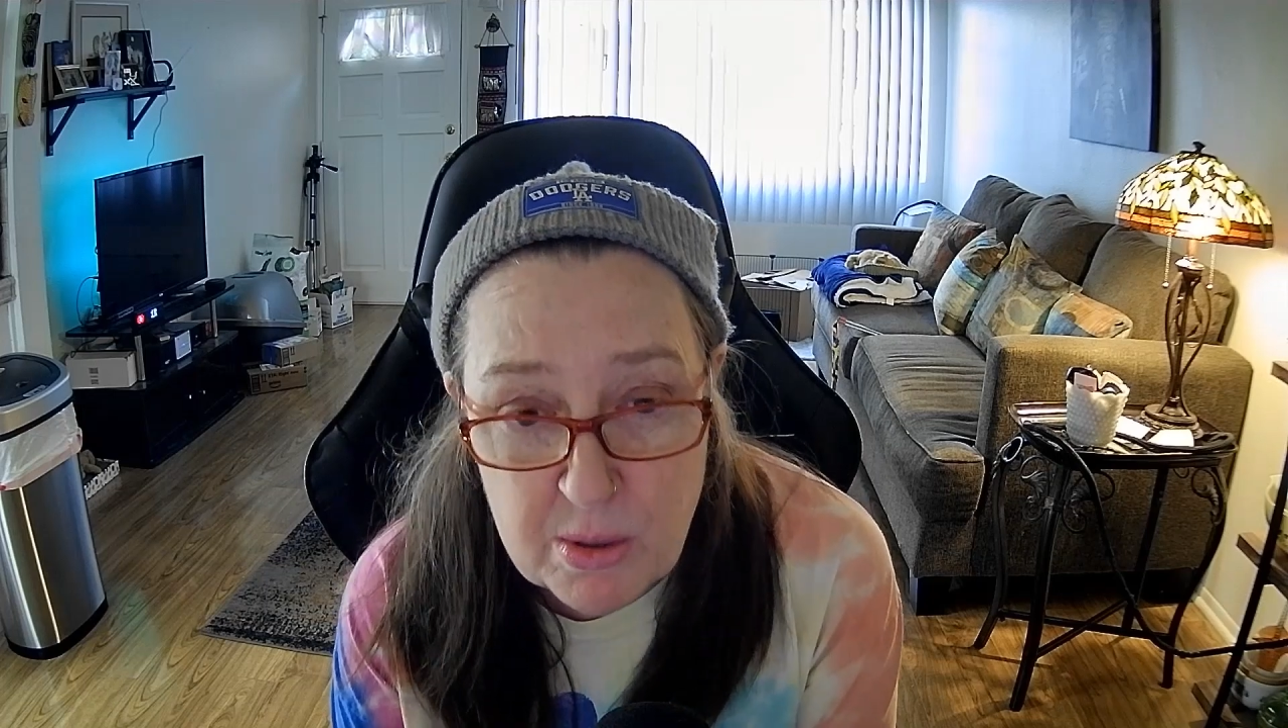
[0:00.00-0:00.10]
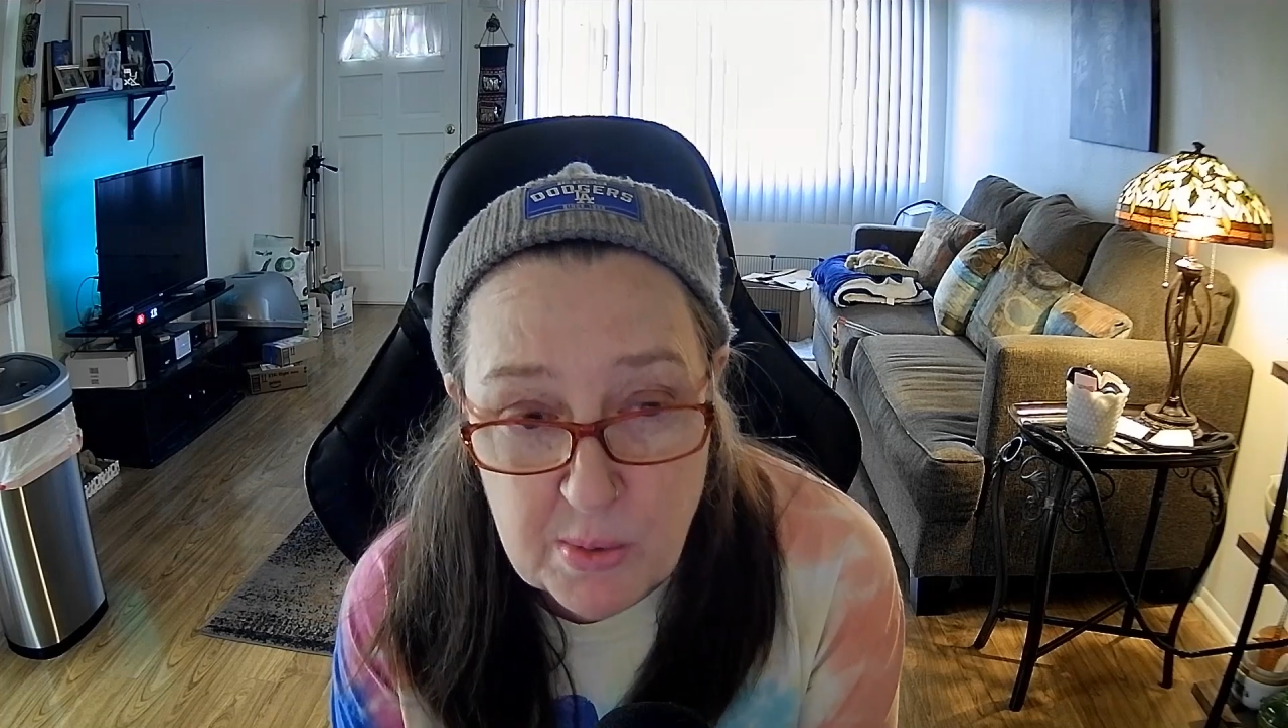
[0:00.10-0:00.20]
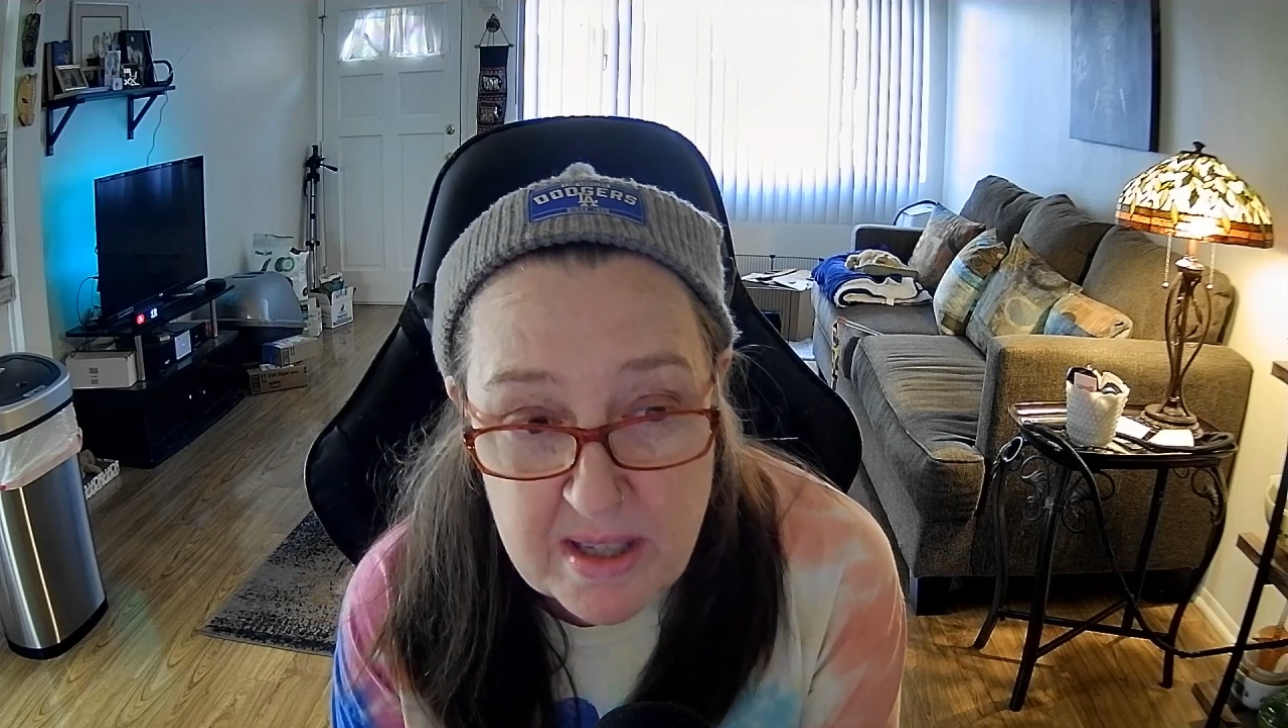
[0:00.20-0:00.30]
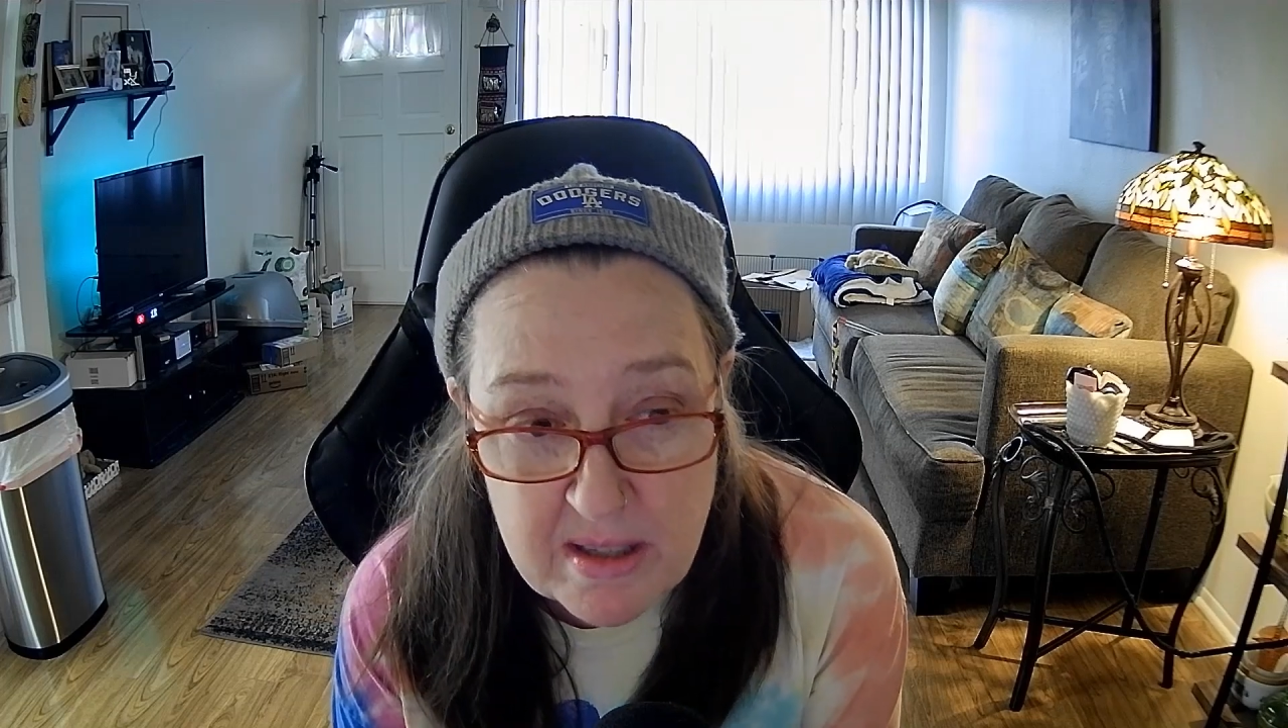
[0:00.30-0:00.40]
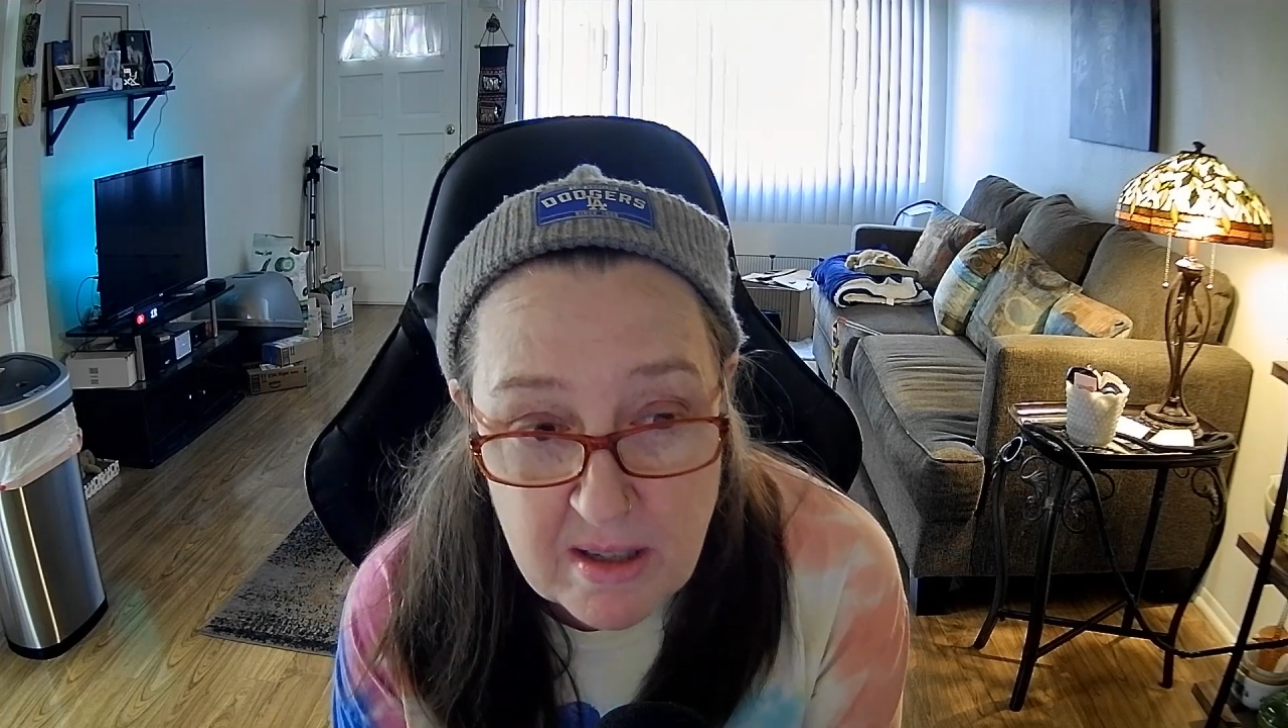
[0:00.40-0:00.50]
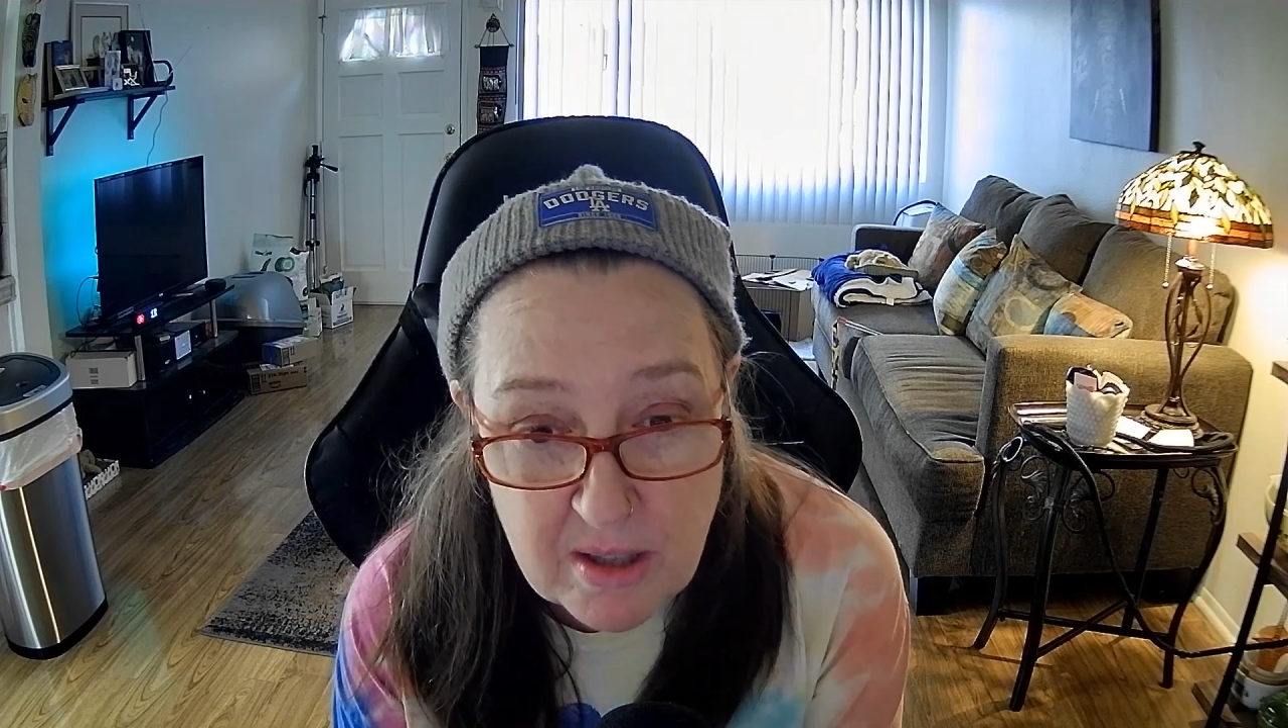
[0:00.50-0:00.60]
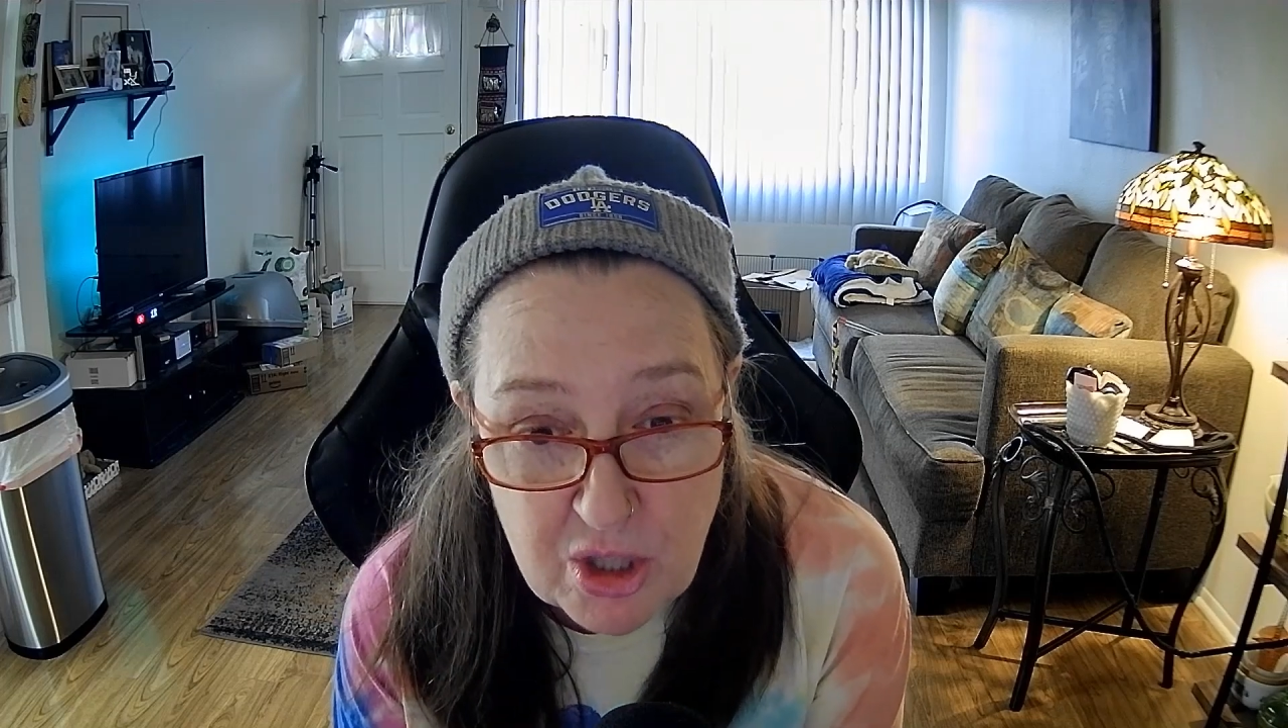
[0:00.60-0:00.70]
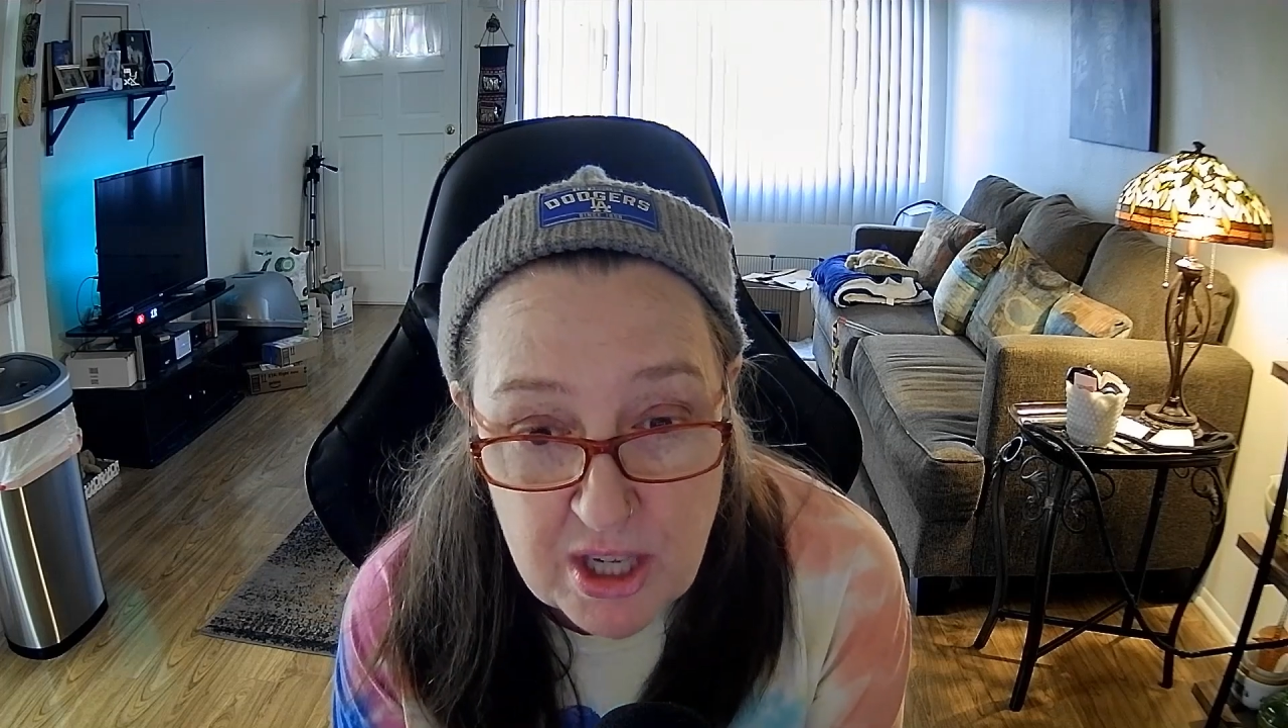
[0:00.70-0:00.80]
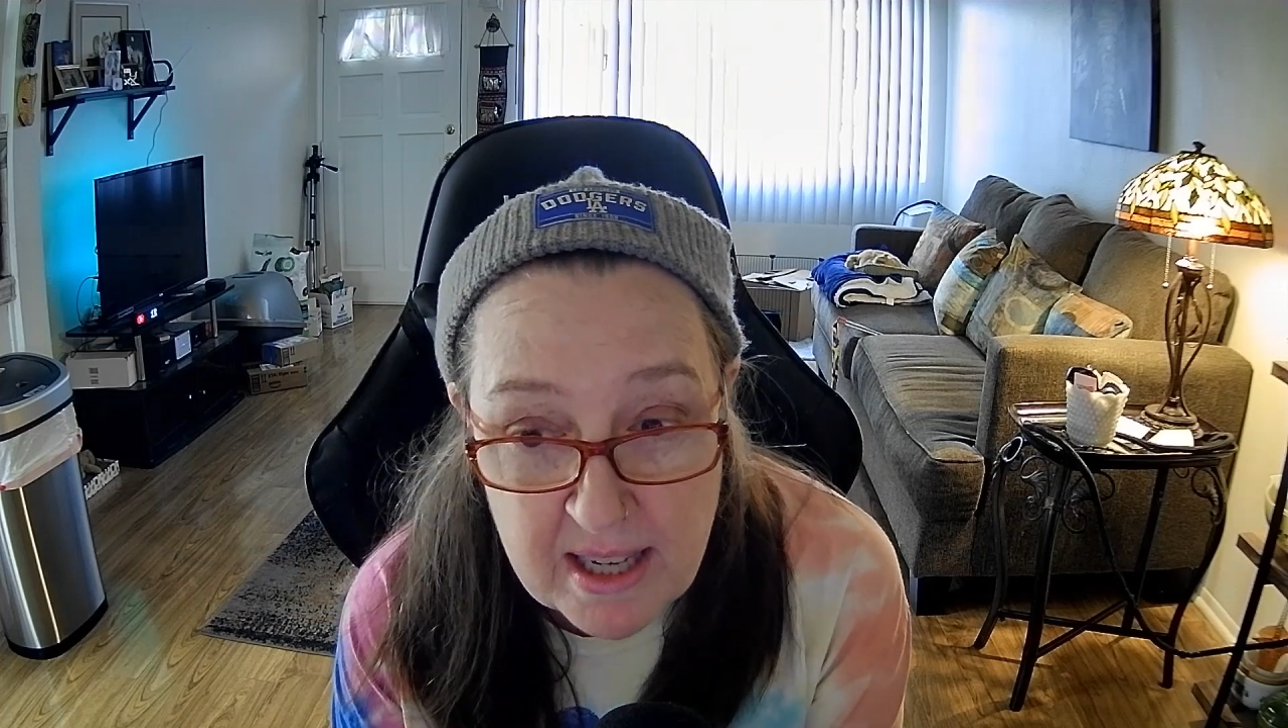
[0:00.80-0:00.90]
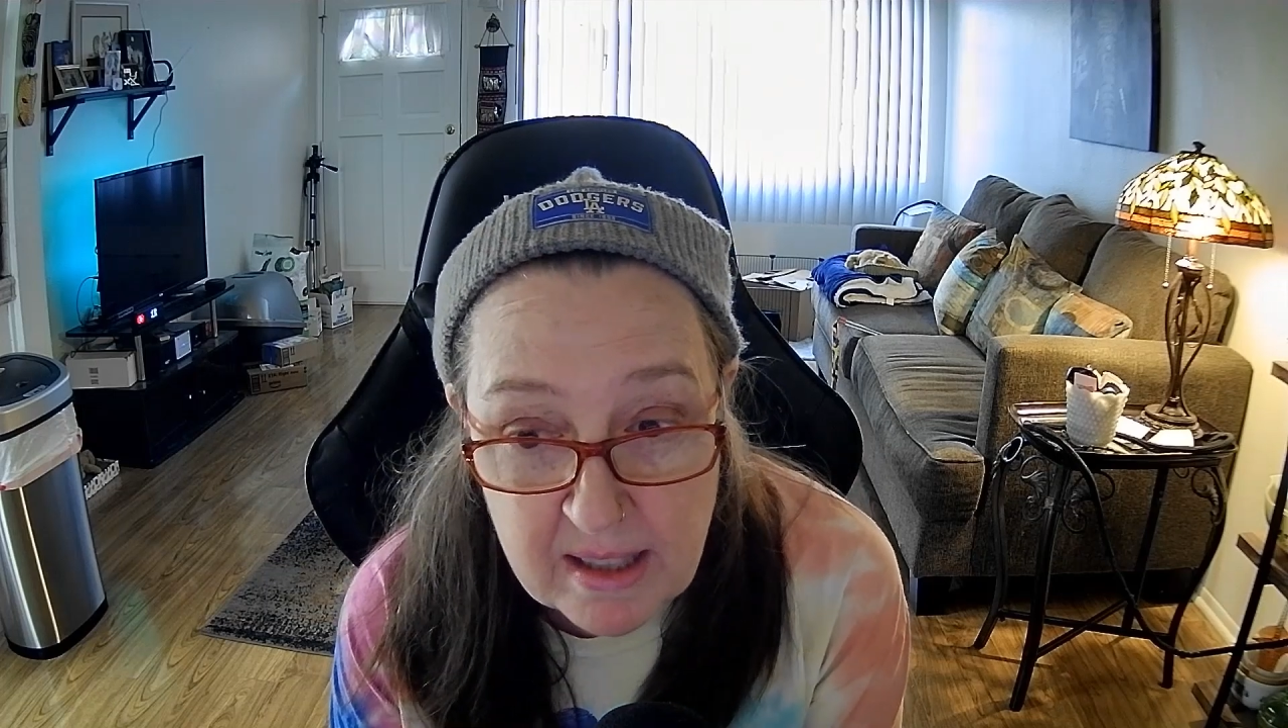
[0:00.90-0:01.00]
when I saw the
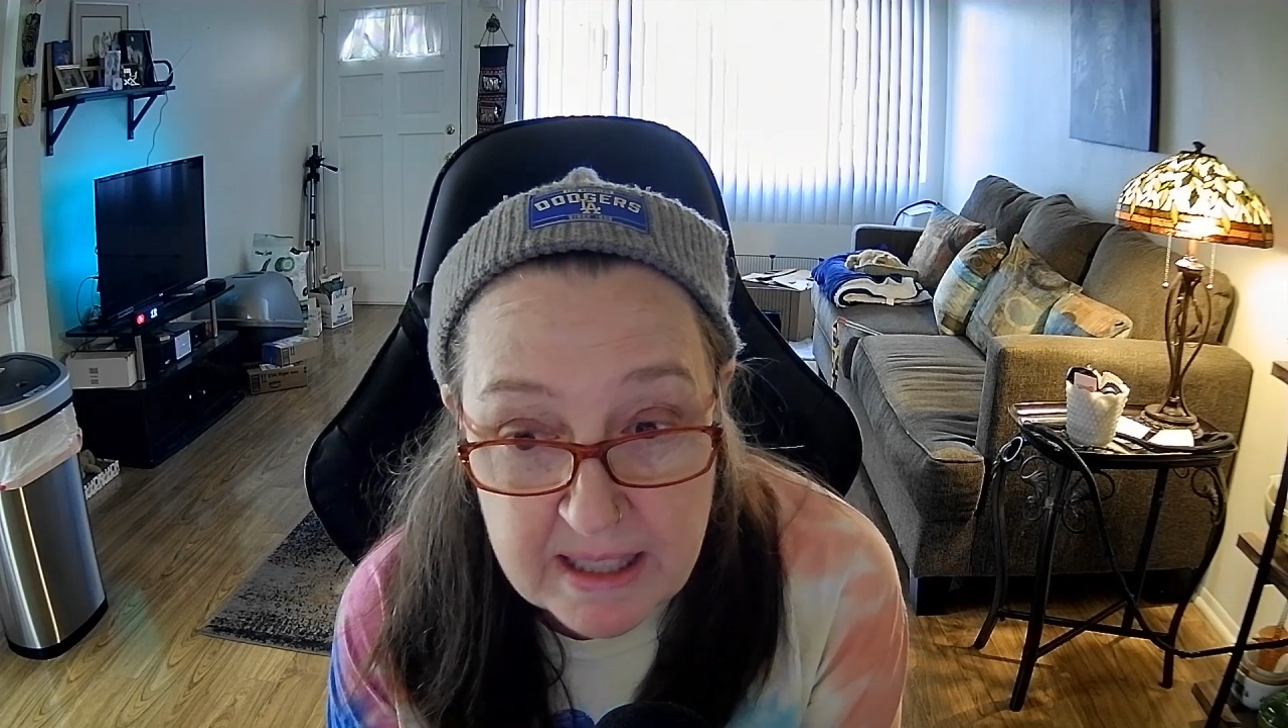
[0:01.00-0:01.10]
channel